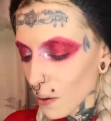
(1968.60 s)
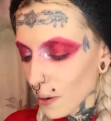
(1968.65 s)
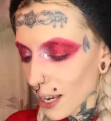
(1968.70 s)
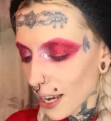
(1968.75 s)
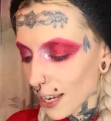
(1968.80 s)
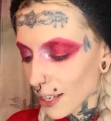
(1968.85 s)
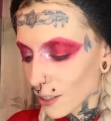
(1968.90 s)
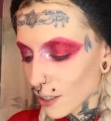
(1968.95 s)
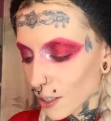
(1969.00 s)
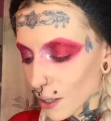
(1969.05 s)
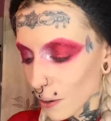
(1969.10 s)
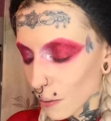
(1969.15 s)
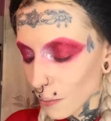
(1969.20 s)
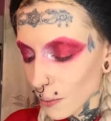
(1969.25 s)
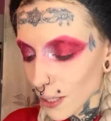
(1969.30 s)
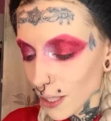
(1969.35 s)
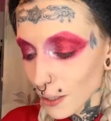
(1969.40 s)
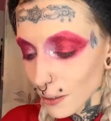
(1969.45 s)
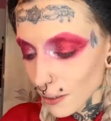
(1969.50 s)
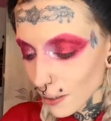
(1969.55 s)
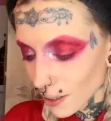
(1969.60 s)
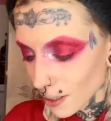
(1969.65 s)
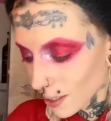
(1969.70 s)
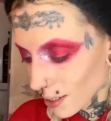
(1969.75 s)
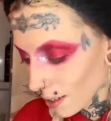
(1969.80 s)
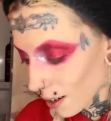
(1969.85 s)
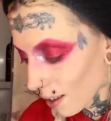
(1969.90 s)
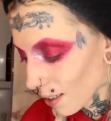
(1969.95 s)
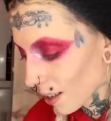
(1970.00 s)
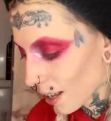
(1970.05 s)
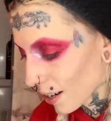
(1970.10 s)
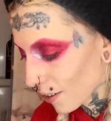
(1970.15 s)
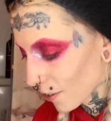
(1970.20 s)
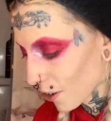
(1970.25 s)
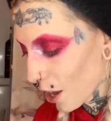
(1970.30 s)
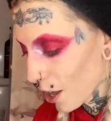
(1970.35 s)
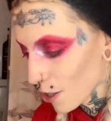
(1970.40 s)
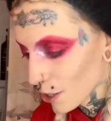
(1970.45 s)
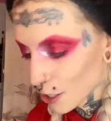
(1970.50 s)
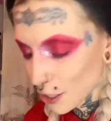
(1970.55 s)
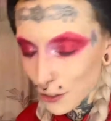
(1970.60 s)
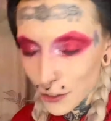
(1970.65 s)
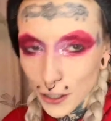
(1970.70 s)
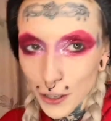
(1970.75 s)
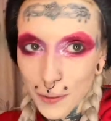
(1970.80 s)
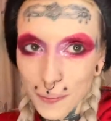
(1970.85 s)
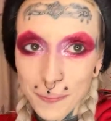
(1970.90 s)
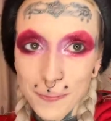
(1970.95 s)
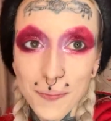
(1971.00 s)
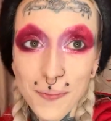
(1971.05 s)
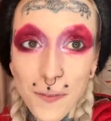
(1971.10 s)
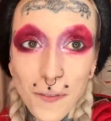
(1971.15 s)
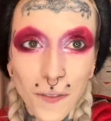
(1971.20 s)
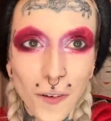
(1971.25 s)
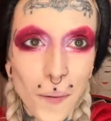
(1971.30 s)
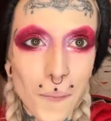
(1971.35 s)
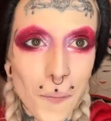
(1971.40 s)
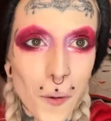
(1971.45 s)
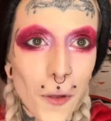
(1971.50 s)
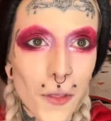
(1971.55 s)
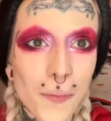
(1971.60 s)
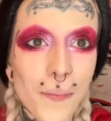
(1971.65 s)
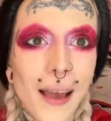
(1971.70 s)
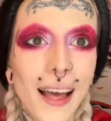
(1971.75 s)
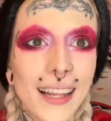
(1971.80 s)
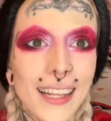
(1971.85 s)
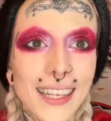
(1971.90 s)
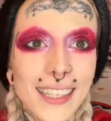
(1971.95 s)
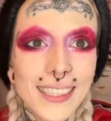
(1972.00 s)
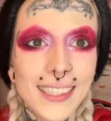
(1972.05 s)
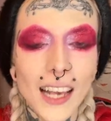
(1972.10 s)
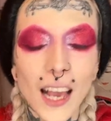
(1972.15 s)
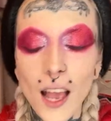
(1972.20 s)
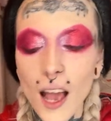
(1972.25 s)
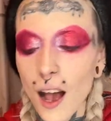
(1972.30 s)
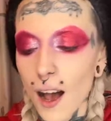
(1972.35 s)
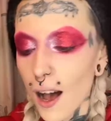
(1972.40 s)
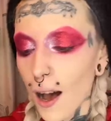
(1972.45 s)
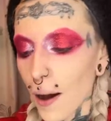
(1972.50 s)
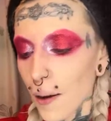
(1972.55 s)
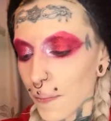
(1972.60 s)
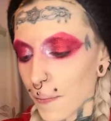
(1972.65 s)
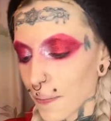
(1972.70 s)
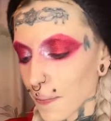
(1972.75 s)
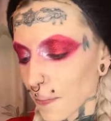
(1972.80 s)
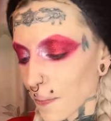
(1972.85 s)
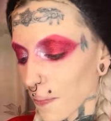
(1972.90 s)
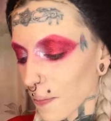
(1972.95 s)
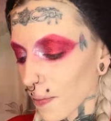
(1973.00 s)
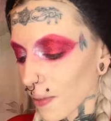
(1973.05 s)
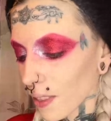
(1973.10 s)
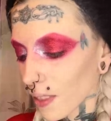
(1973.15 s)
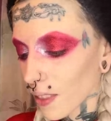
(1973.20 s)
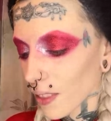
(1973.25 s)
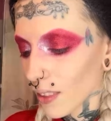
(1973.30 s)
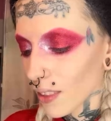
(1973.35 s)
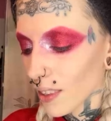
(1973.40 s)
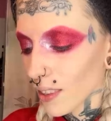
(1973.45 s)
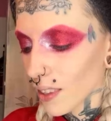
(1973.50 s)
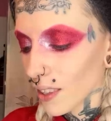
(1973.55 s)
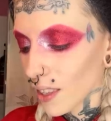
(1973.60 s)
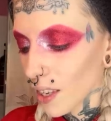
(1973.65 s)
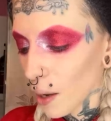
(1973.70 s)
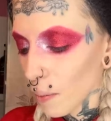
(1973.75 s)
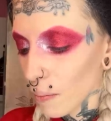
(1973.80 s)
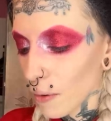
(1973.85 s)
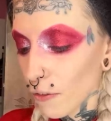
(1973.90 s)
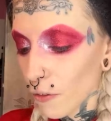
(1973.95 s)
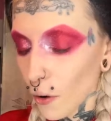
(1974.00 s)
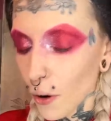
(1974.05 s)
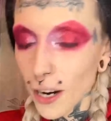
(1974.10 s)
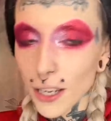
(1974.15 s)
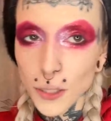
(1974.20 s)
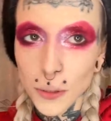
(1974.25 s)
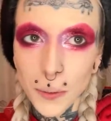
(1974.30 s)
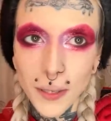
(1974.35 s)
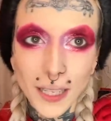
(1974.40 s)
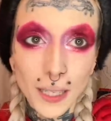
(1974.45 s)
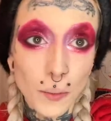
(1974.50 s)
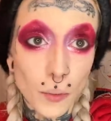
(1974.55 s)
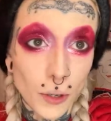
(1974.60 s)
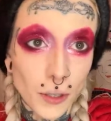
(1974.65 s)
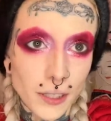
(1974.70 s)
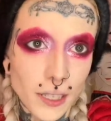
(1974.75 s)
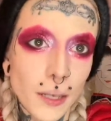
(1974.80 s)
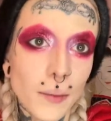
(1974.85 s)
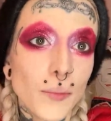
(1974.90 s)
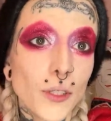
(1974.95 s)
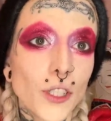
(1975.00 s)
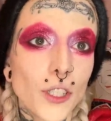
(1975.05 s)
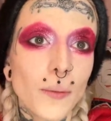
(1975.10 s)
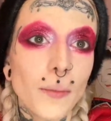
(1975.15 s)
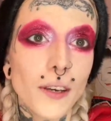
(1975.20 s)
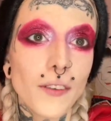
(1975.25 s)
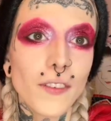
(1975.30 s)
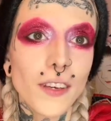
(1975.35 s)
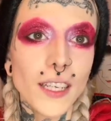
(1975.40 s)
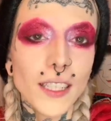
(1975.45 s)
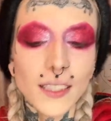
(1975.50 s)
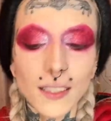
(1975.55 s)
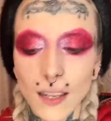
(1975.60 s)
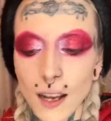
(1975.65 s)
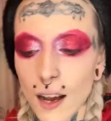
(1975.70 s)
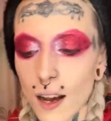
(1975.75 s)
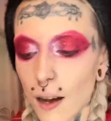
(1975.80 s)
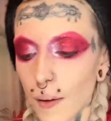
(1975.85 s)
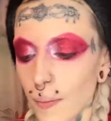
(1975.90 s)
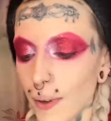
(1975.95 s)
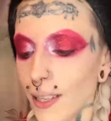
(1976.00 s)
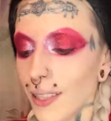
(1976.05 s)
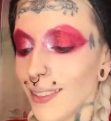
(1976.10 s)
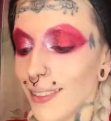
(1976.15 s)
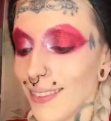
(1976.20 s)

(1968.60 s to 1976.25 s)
okay, so we used a lot of colors from, from both palettes. Um, before I do any more damage on my face um,